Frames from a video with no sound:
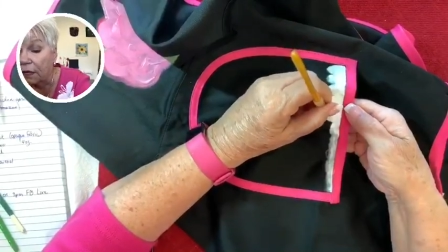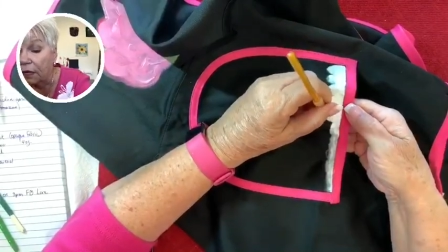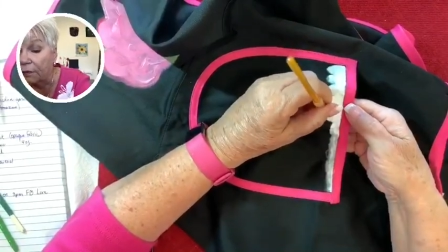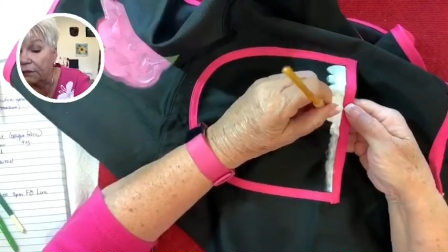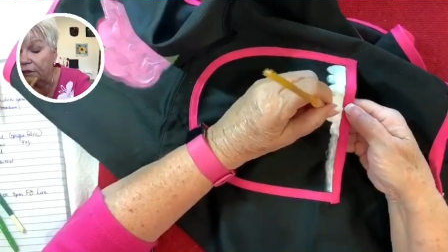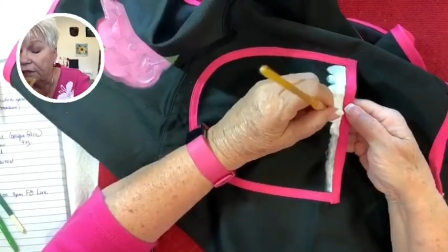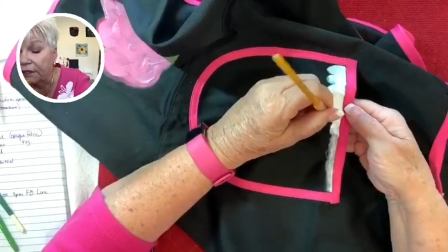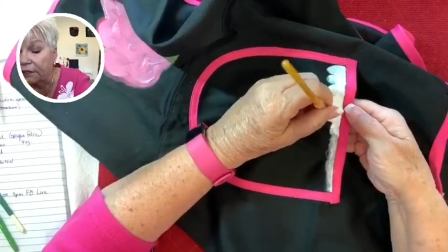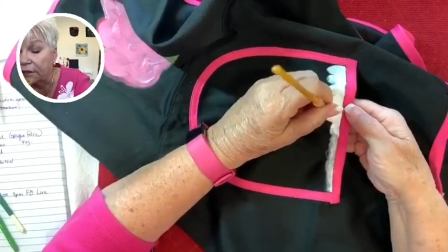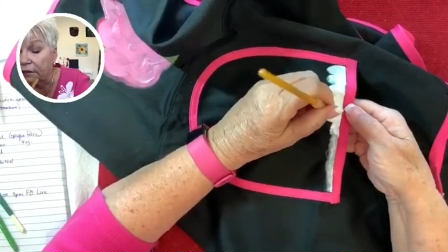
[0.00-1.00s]
up
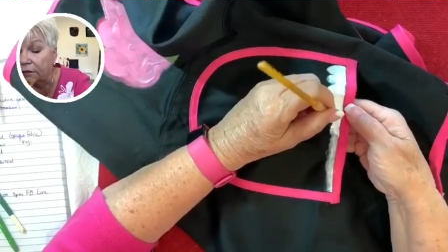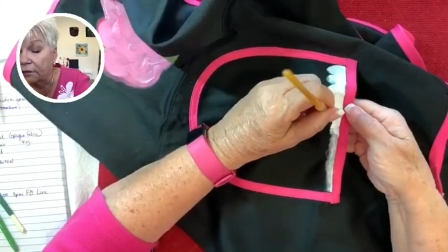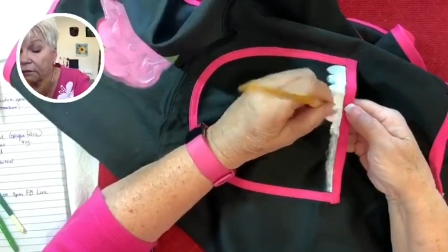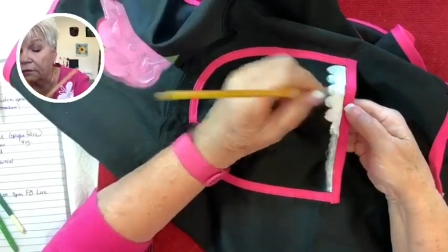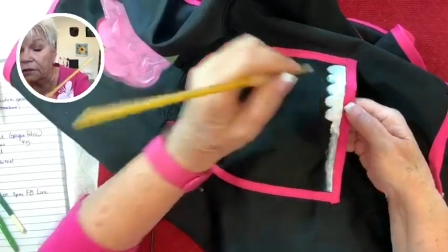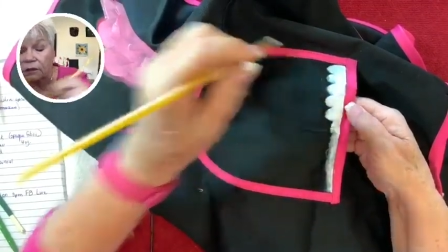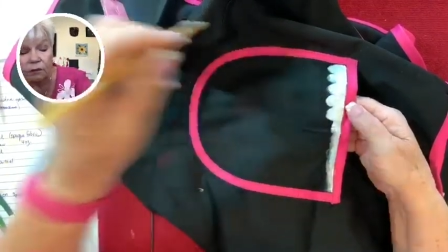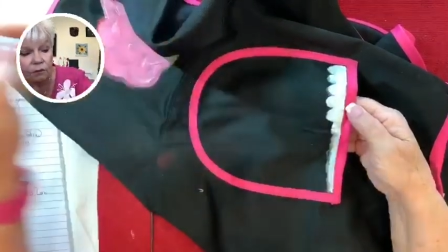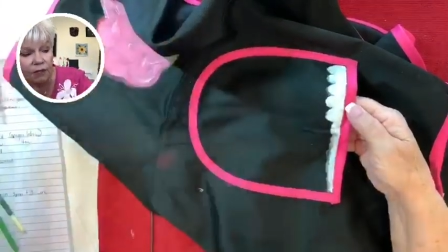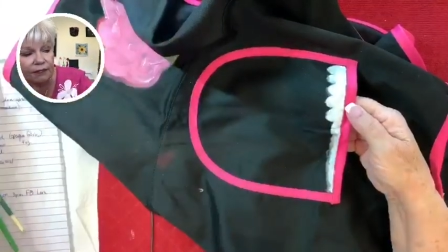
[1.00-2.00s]
until
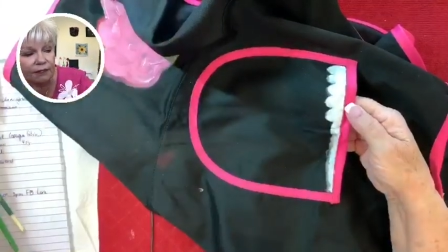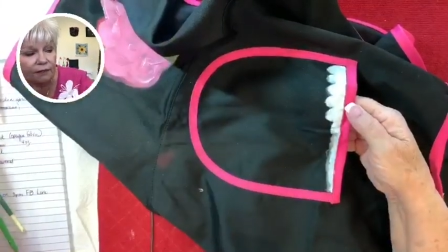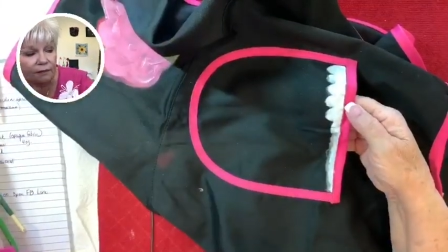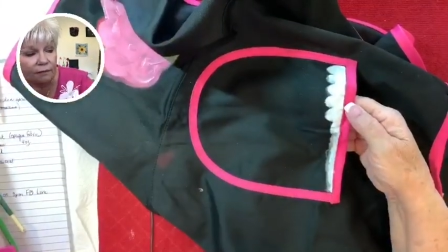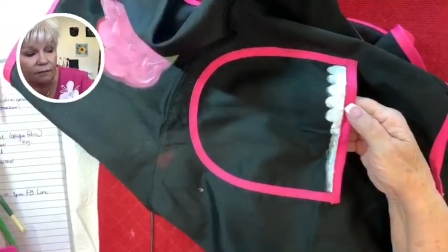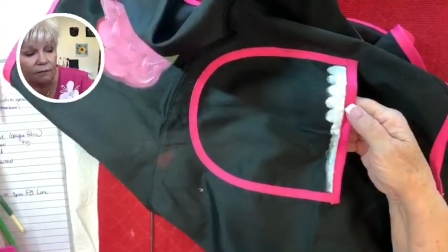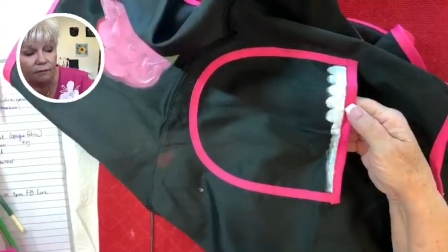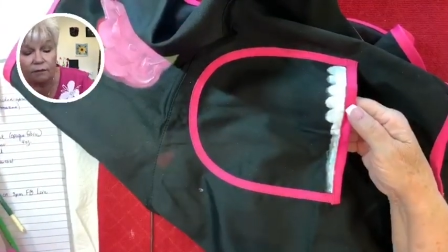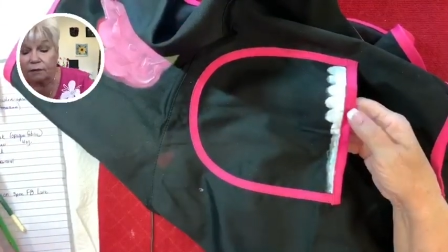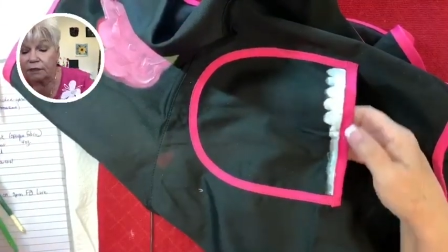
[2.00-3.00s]
Monday,
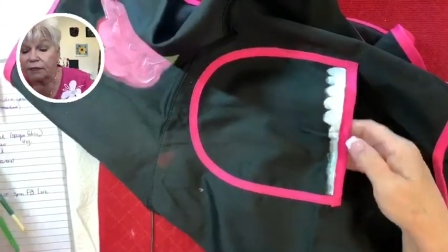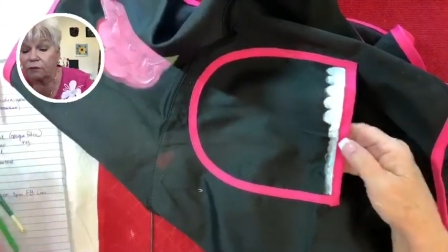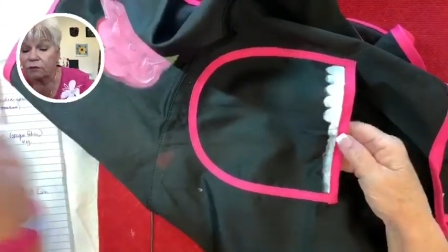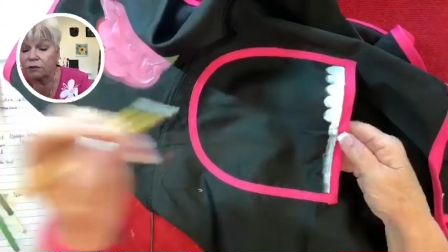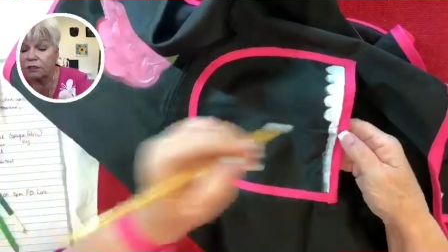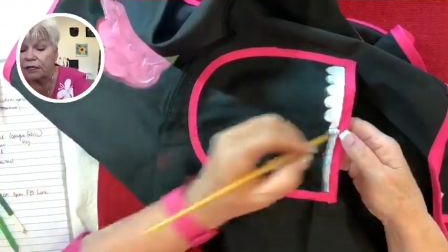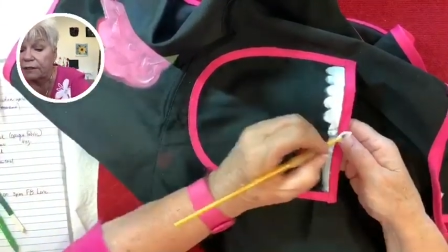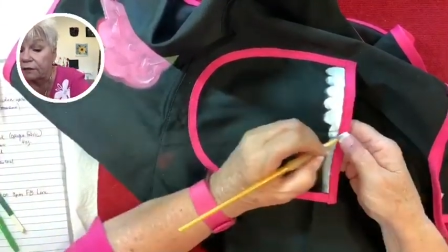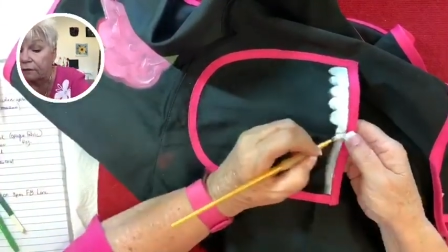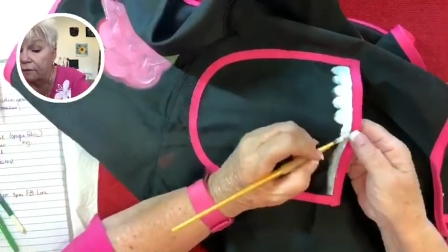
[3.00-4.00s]
they were on
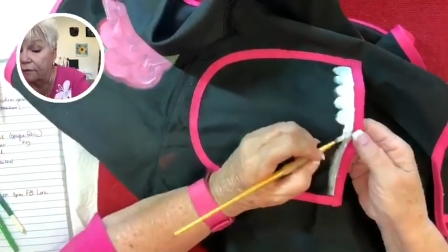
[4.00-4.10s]
sale.